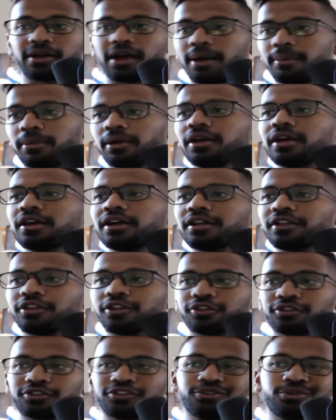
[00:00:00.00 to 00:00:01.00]
top.
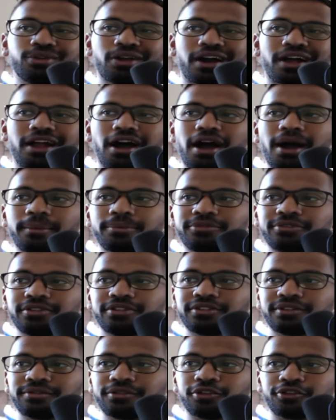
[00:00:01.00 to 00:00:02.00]
You got
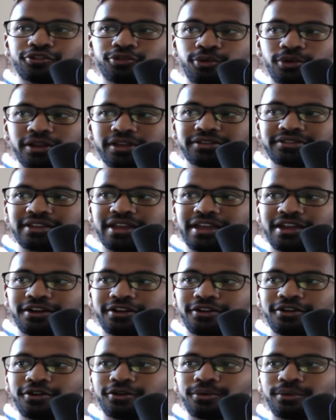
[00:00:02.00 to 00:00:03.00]
options of Notorious
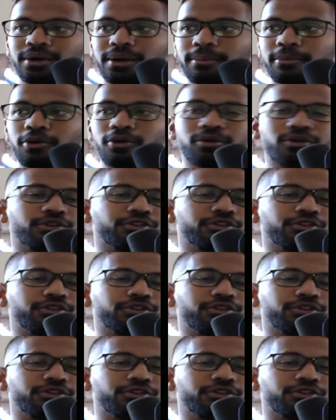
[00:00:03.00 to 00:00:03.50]
AR or Rumble.